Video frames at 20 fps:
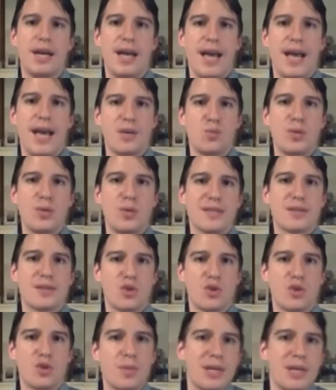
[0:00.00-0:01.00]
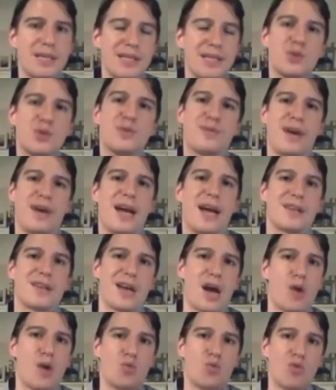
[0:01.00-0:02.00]
And we as a sommelier need to find
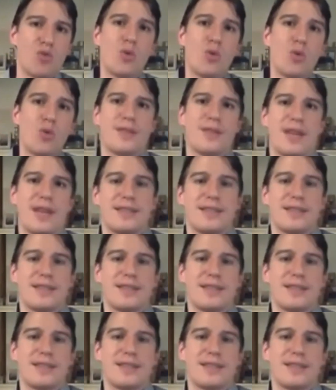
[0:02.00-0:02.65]
our role in that.